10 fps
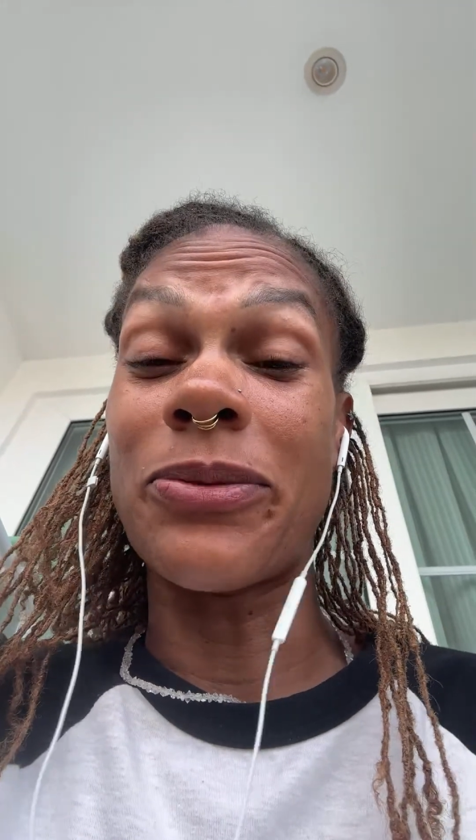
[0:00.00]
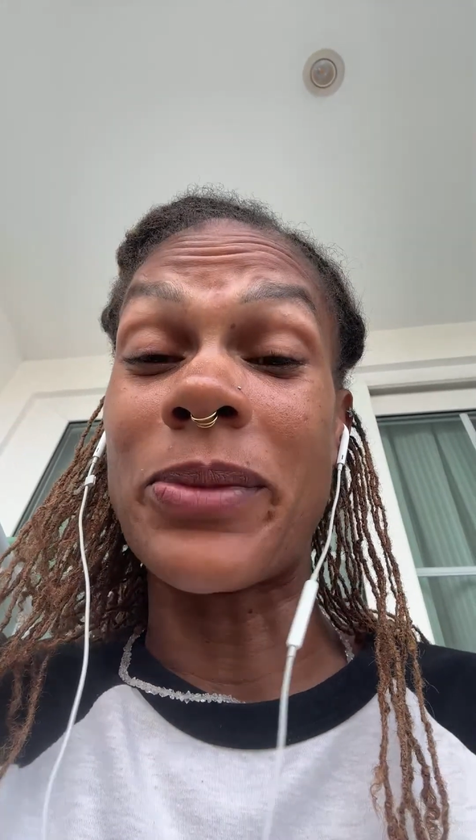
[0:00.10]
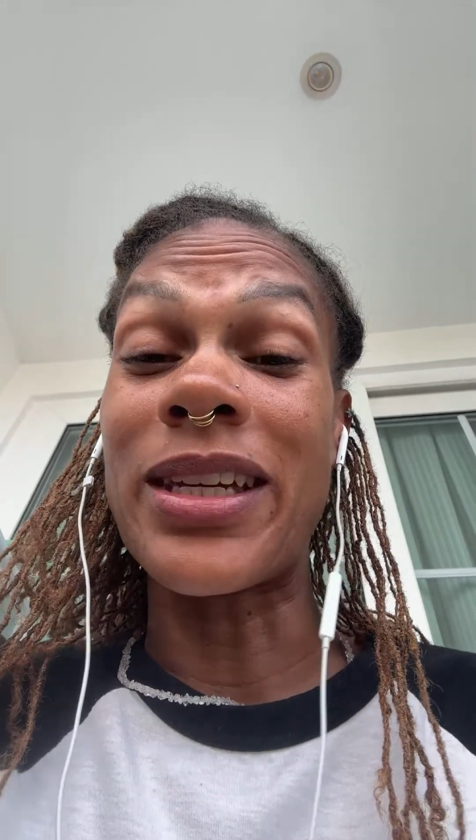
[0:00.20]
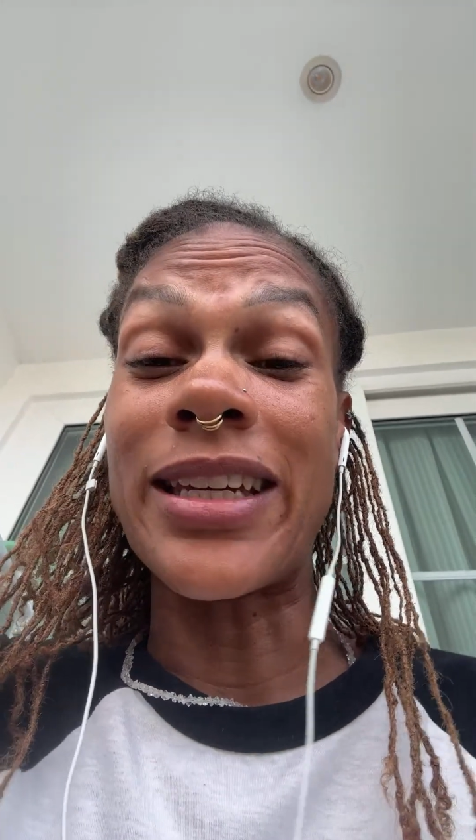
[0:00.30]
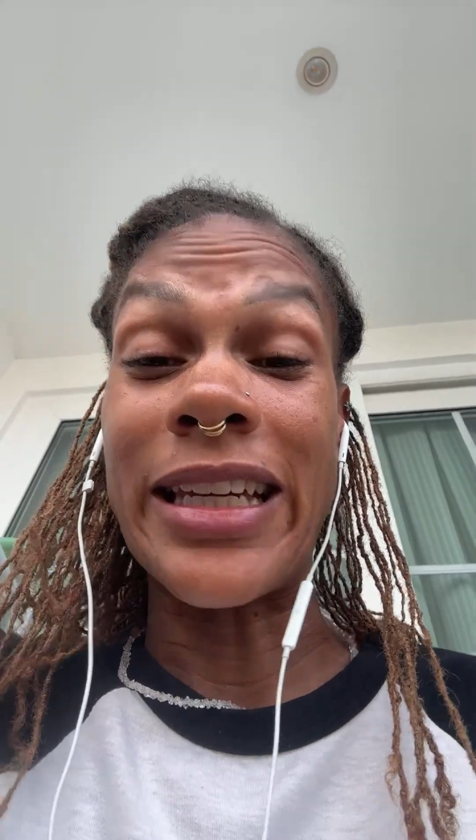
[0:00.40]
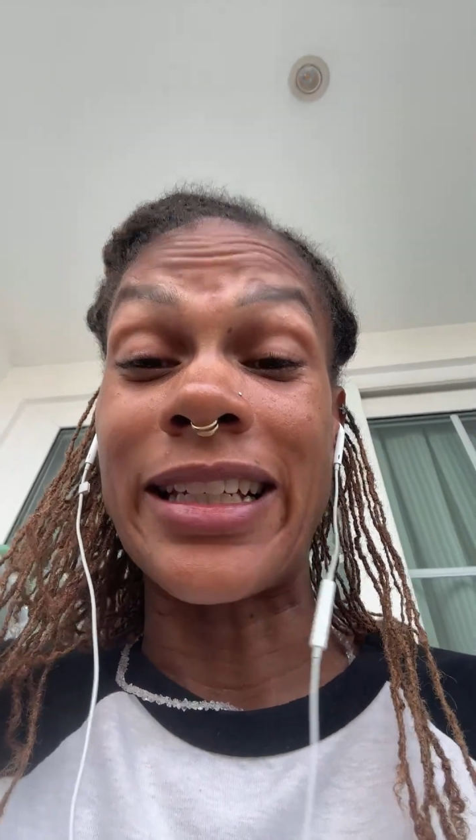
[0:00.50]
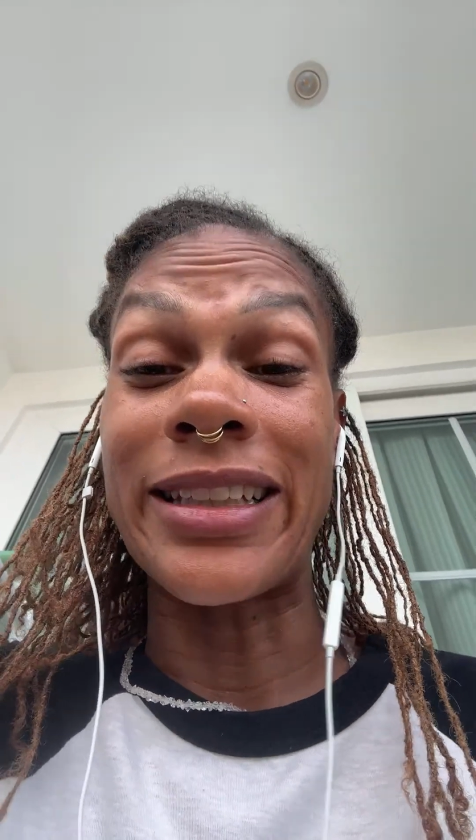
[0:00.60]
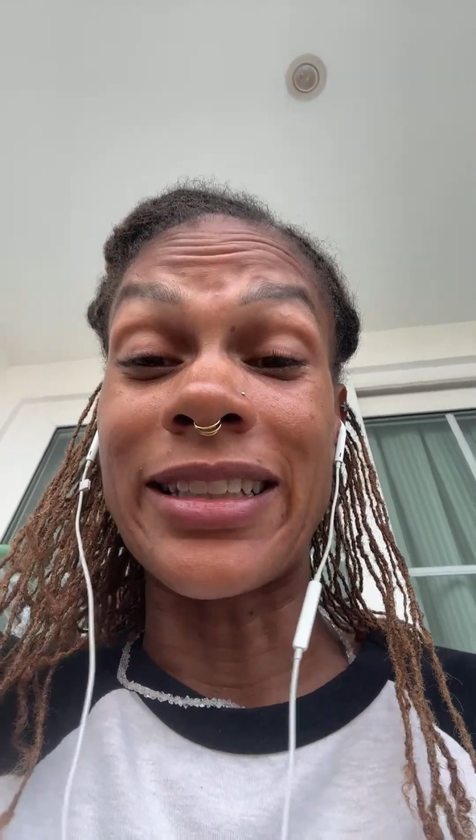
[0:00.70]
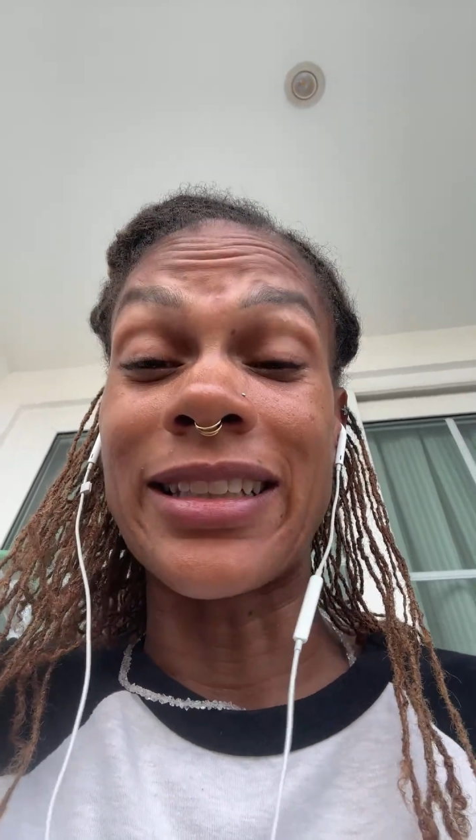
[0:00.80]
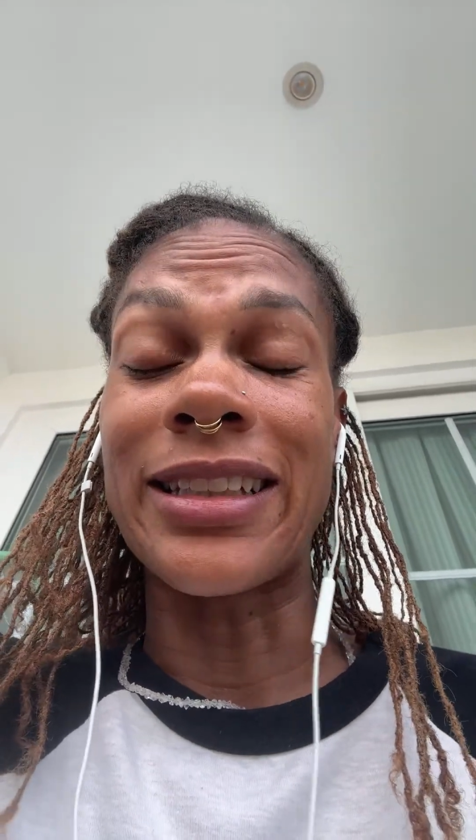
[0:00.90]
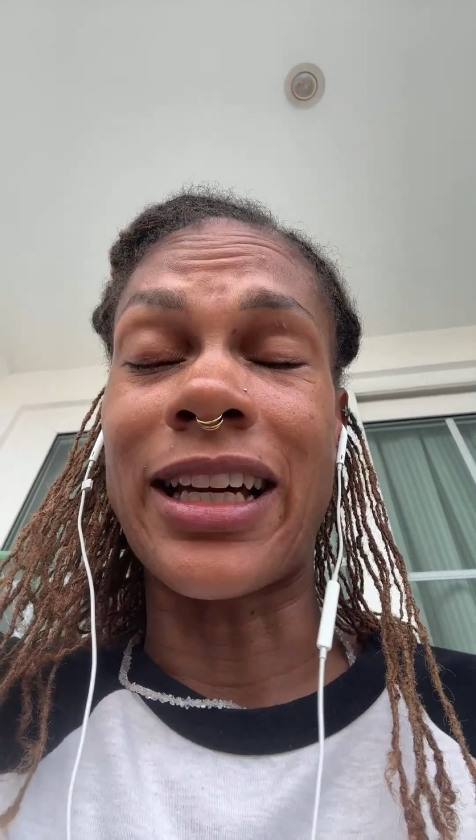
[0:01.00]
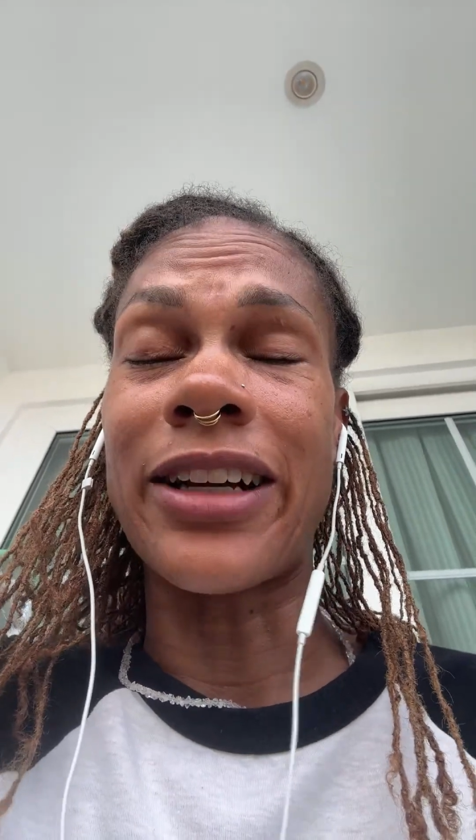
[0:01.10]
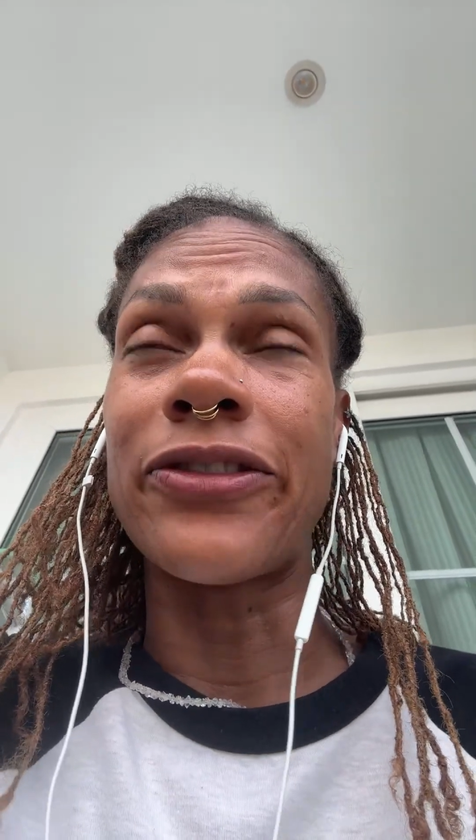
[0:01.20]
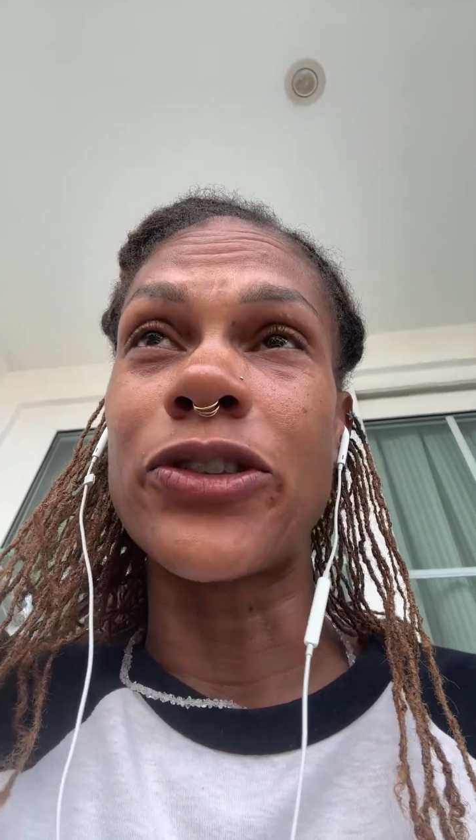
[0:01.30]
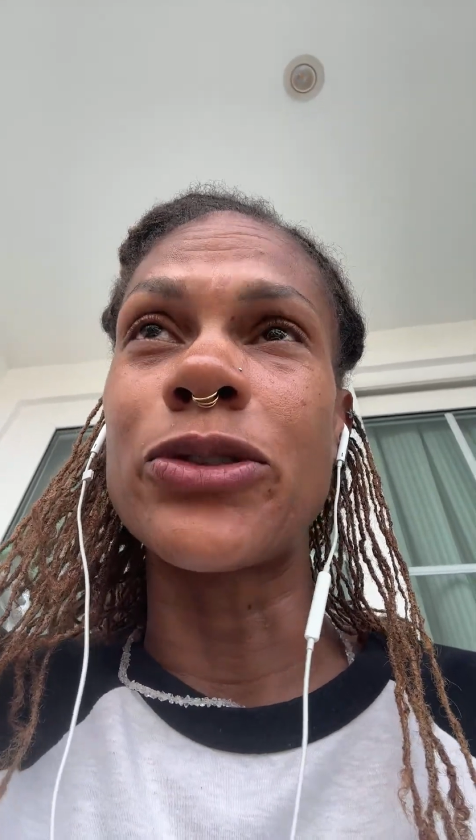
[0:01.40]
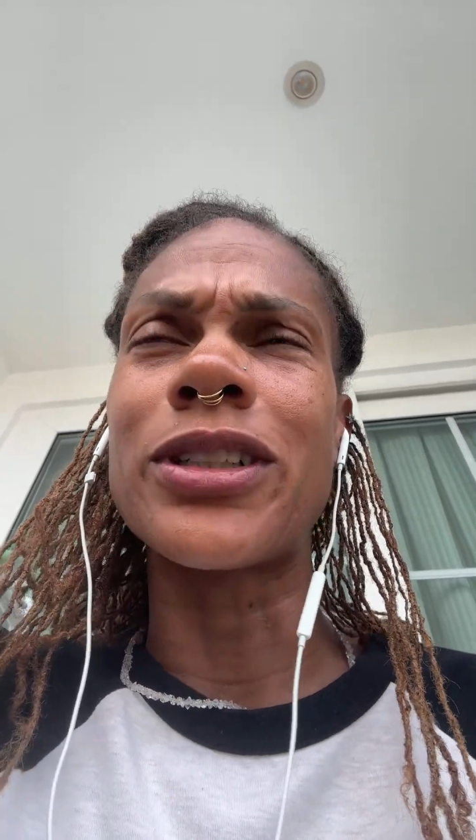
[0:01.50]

me eating this alive fruit.